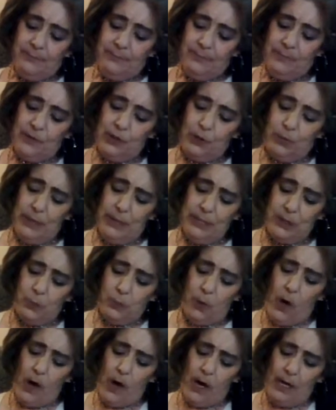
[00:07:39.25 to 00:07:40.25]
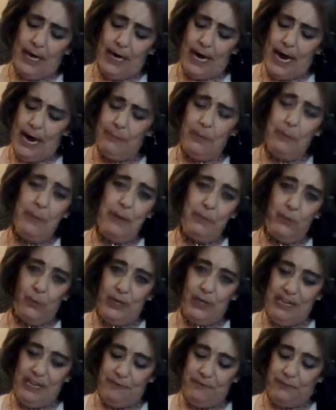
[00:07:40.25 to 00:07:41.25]
Chris Rock, I remember
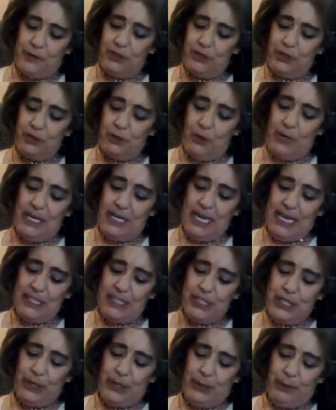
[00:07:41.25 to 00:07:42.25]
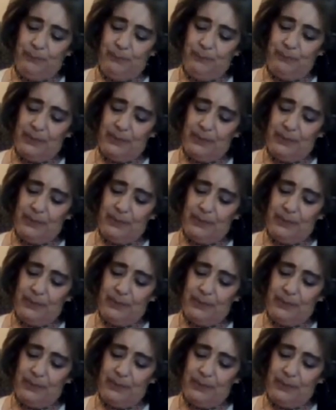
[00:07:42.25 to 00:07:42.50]
when he first started out, too.